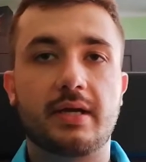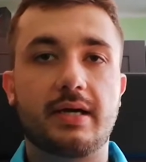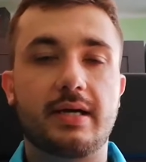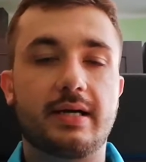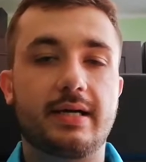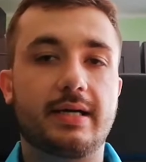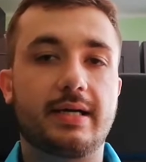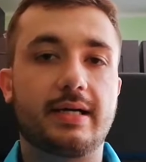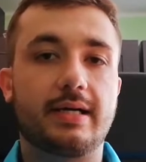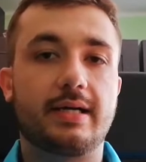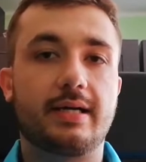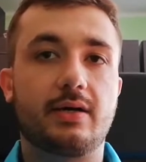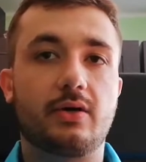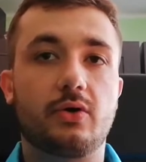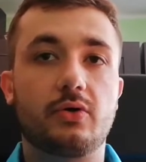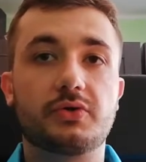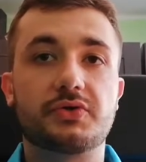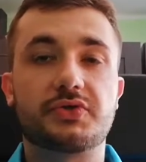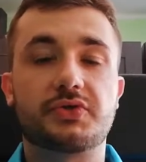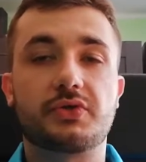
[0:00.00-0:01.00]

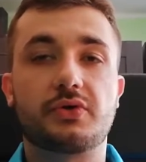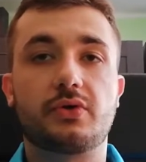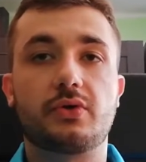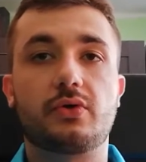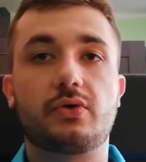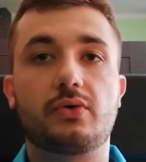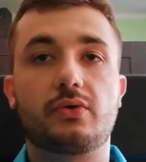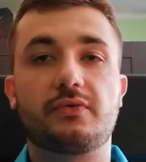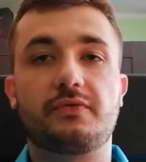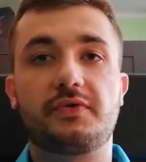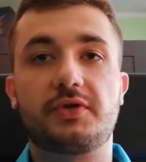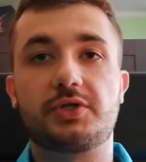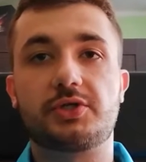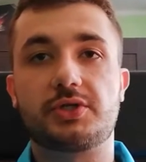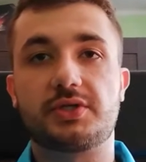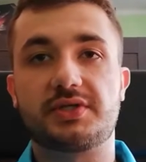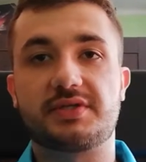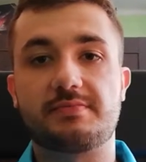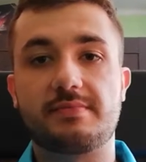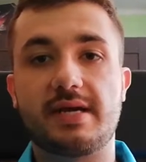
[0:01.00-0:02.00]
Also
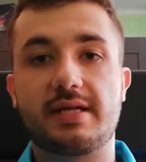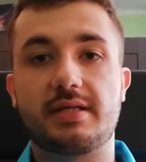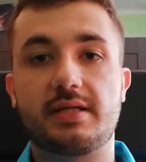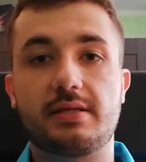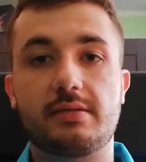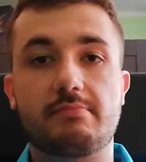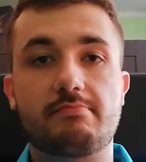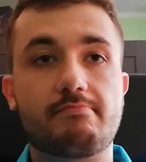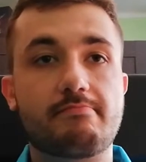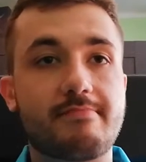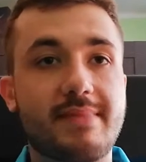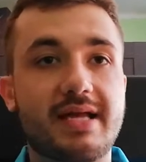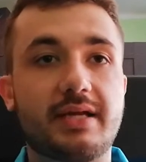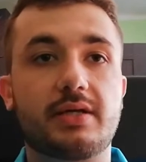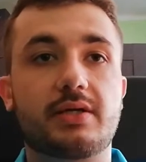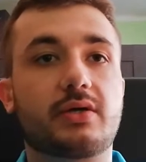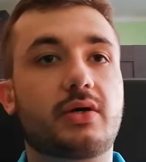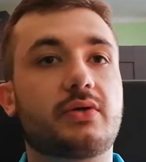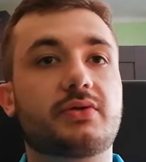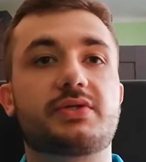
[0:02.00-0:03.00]
features many,
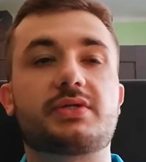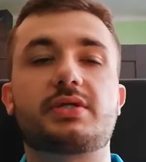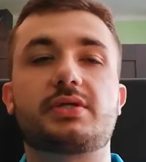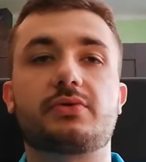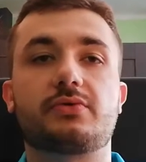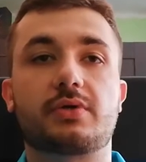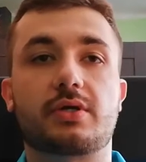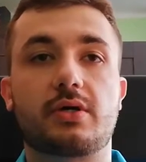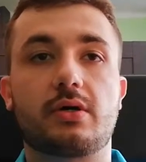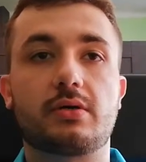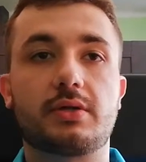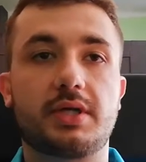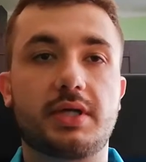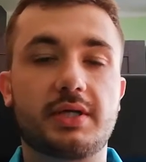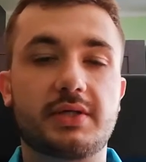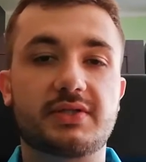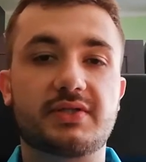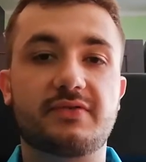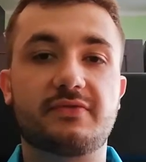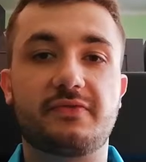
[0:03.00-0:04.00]
many concert
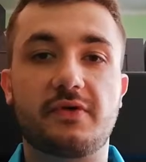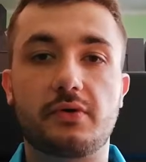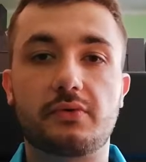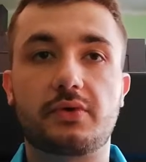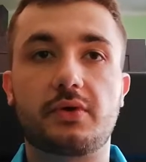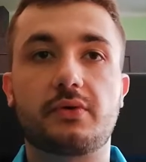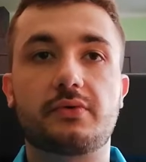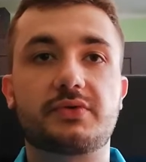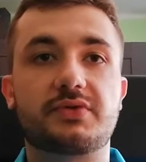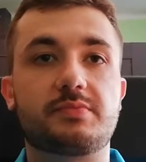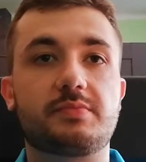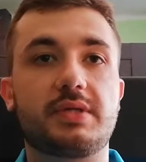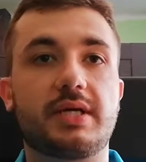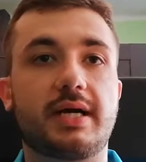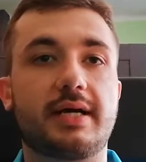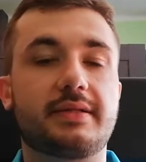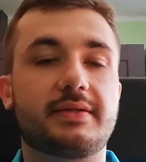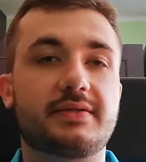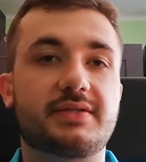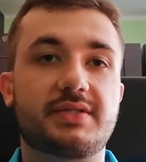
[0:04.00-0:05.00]
recordings, photos,
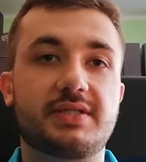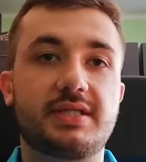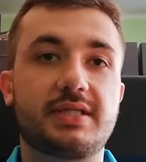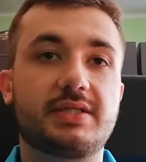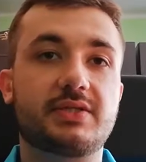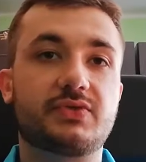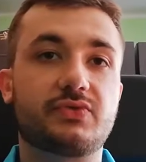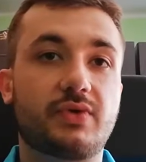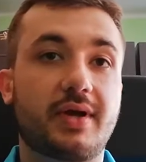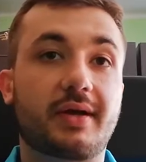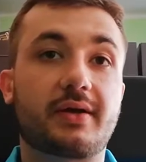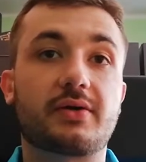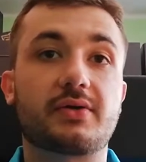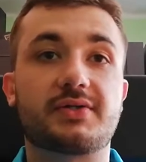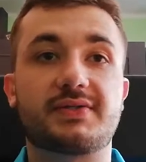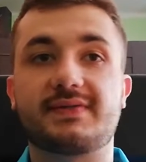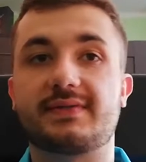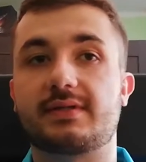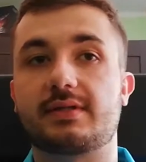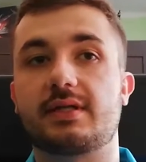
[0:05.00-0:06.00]
behind the scenes,
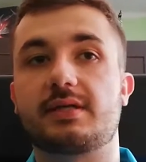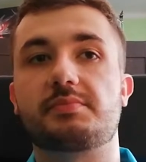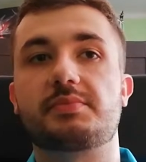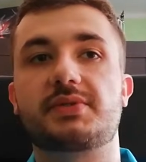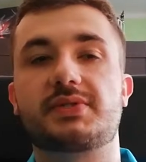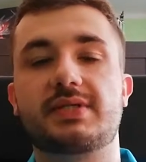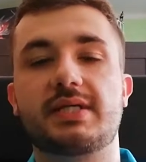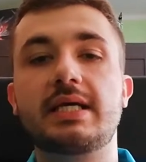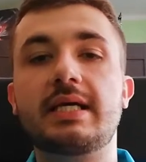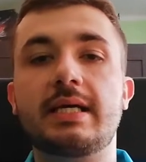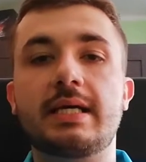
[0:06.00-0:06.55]
records and clips.